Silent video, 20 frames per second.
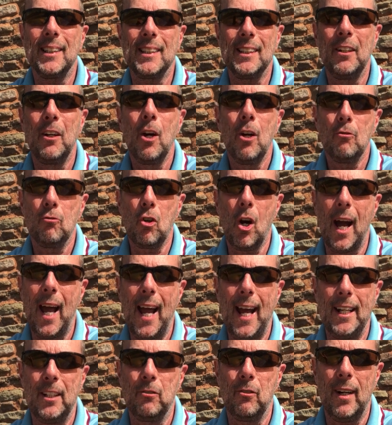It's the
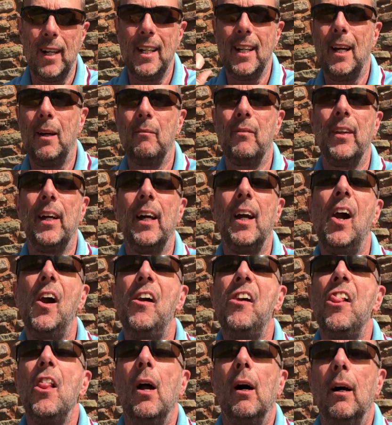right-hand wren up there.
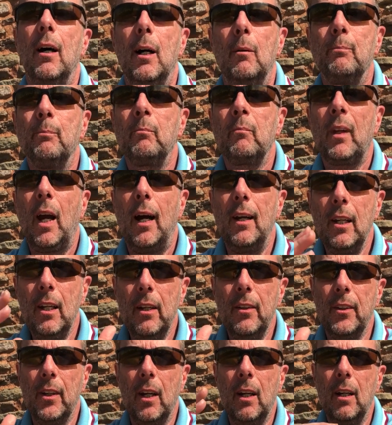I
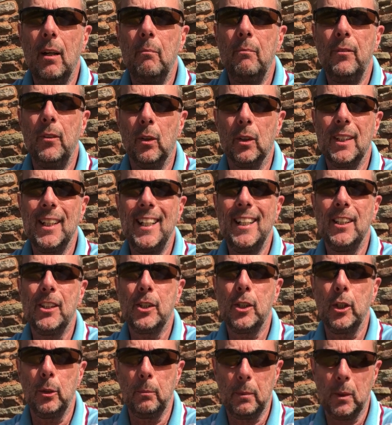learned not to eat
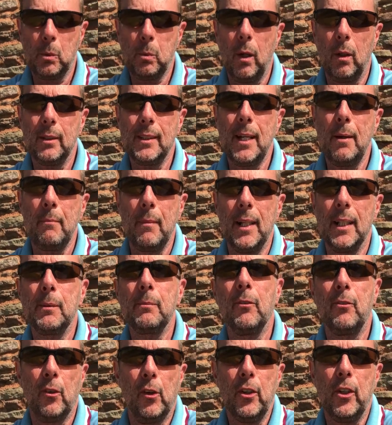soup as well 10 minutes
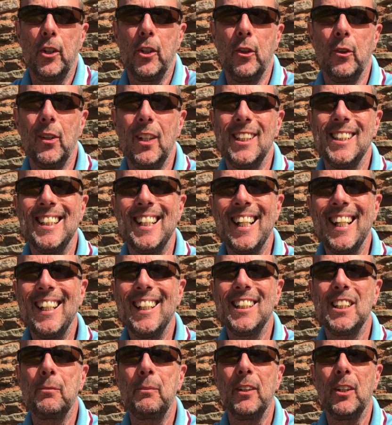before you do these
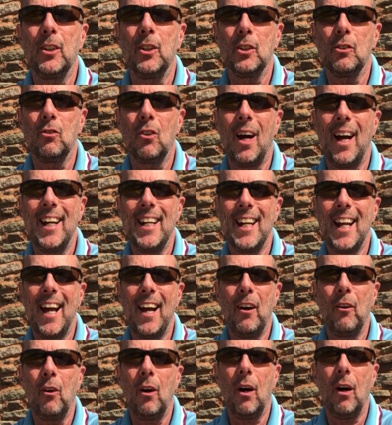links because right
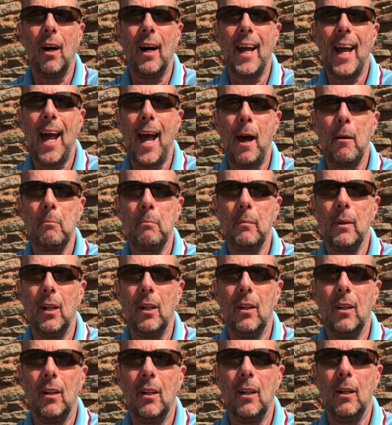now I am
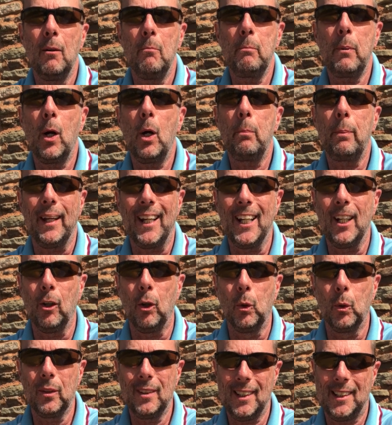burping
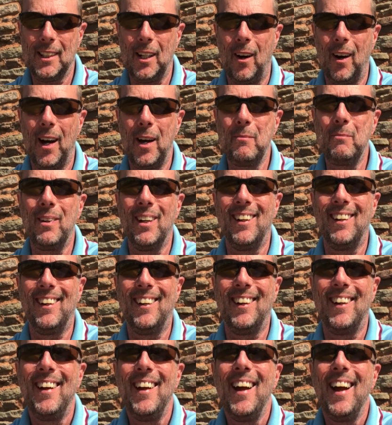all the time
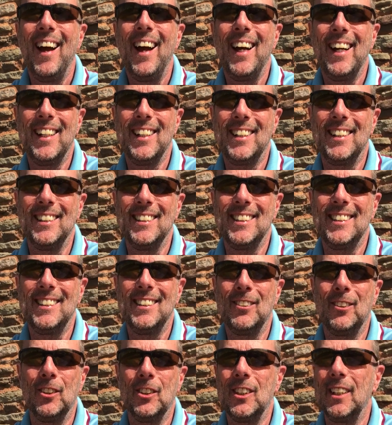and
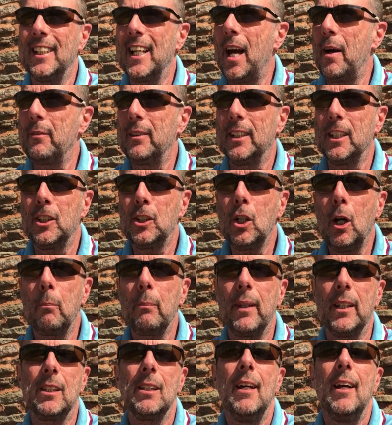constantly having to stop
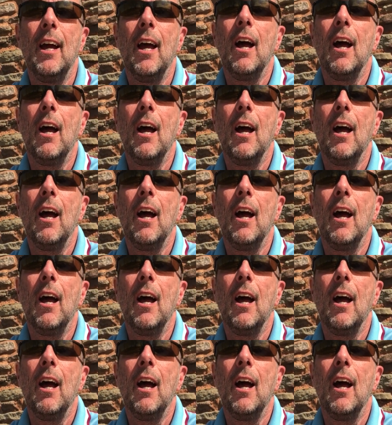this.